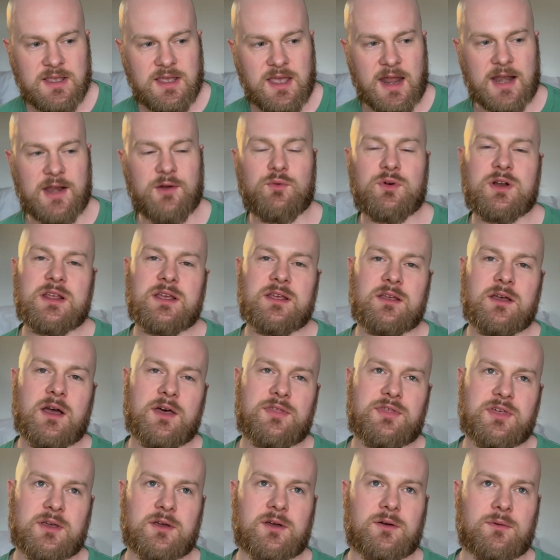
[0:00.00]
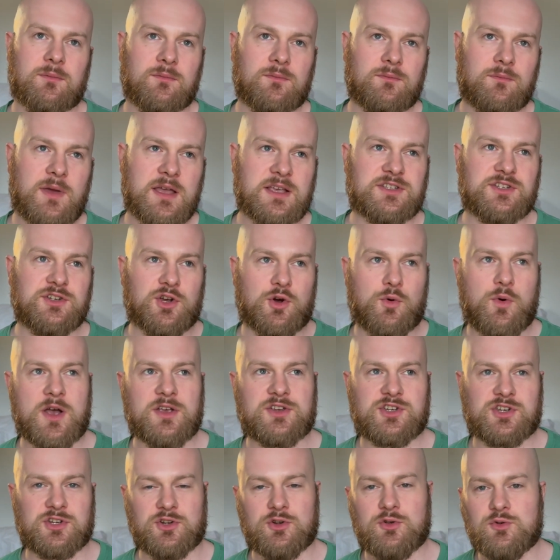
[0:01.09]
And it really, I think, makes you
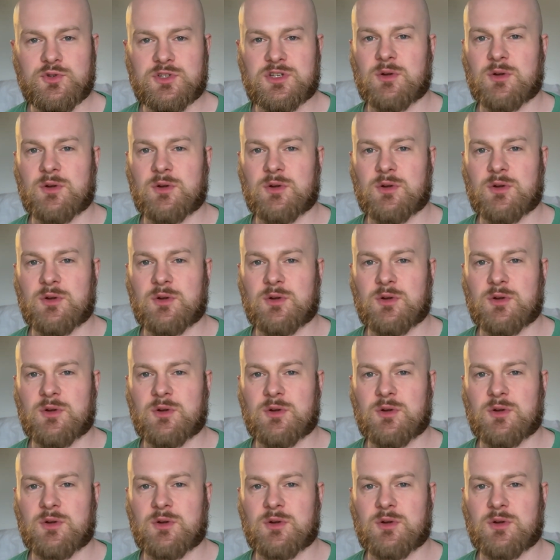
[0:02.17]
question who's